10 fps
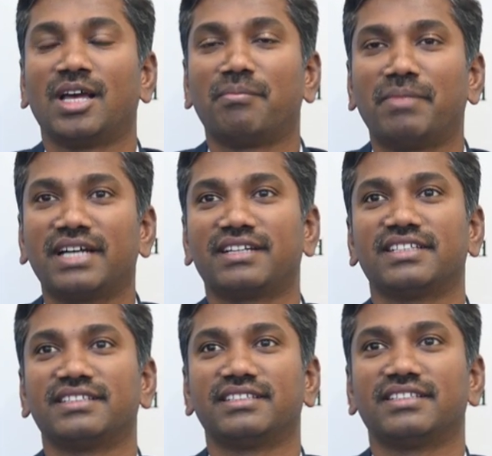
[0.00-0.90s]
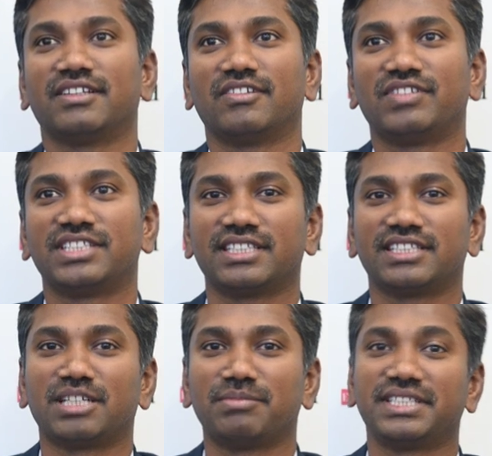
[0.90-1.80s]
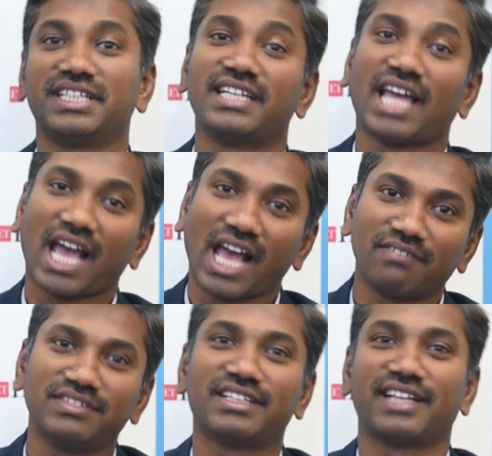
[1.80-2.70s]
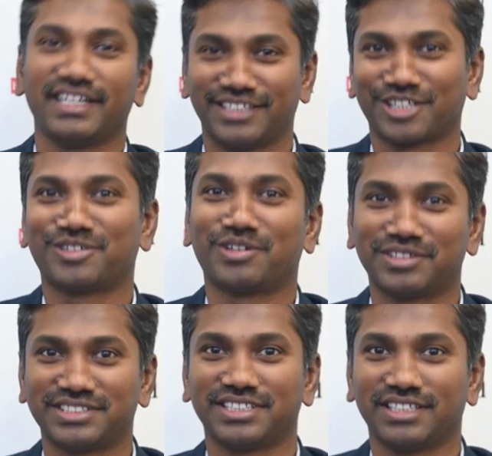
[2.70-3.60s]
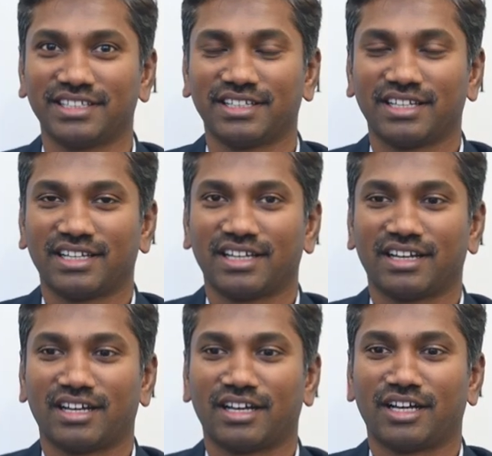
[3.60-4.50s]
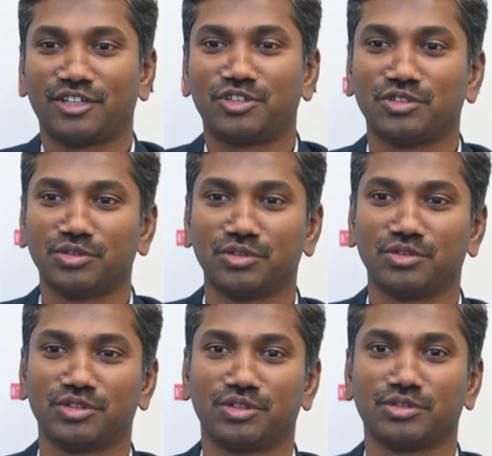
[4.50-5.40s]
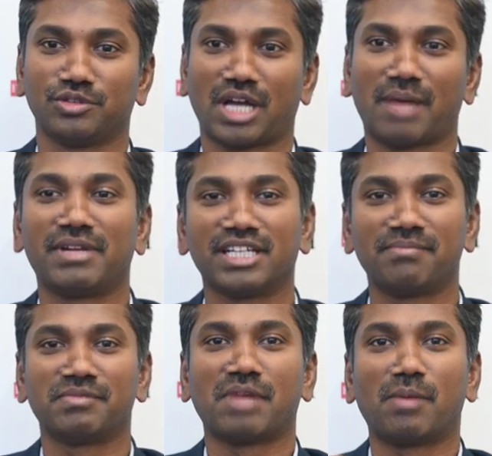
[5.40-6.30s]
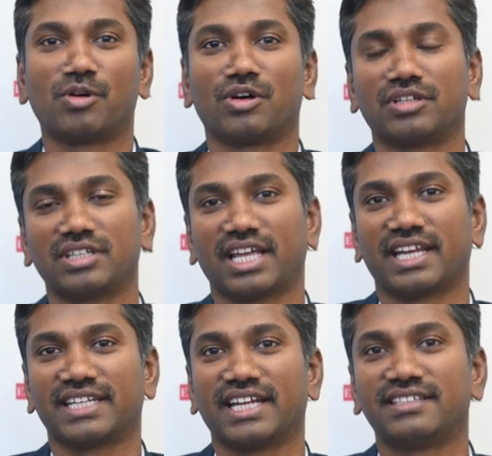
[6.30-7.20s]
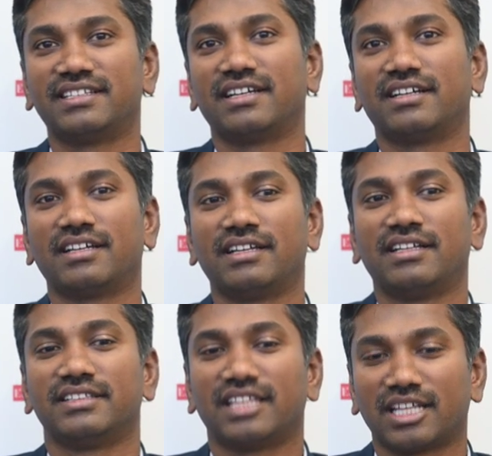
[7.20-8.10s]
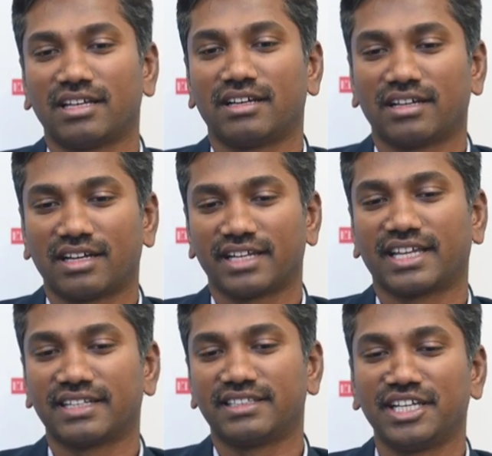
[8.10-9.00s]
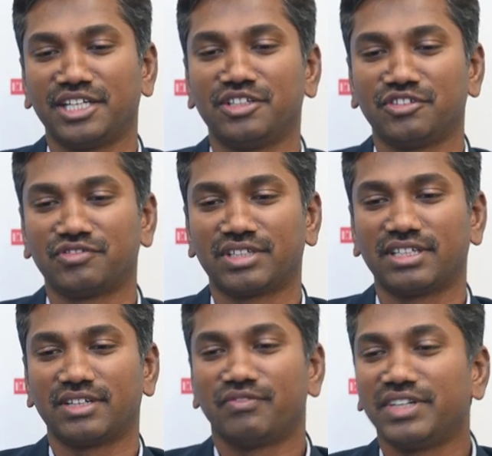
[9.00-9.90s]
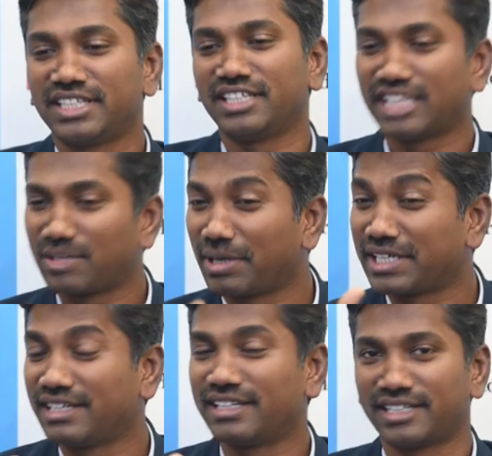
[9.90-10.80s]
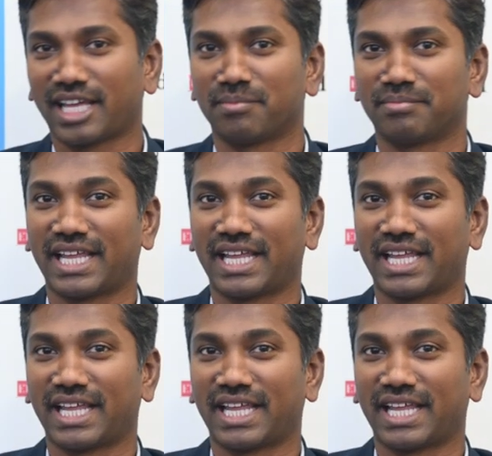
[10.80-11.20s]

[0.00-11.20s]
But physical therapy didn't have the right technology uh, to, to amalgam upon and get the, the uh, get the individual fit in that particular time.